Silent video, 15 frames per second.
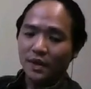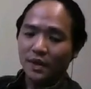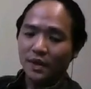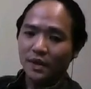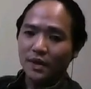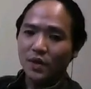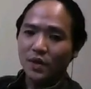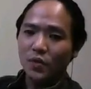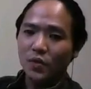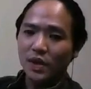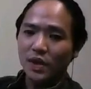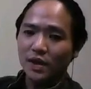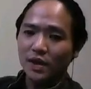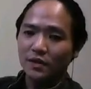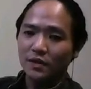And now we
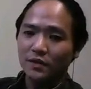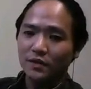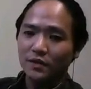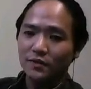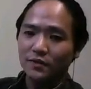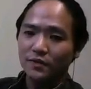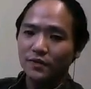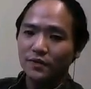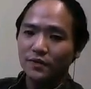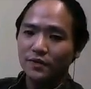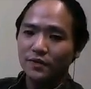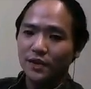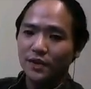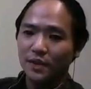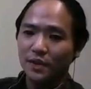have
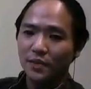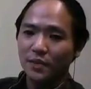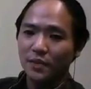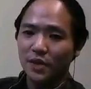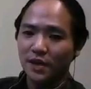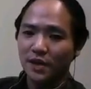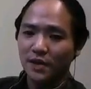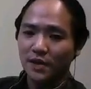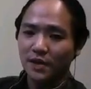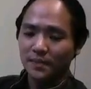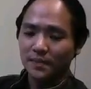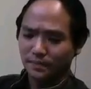tip number 9.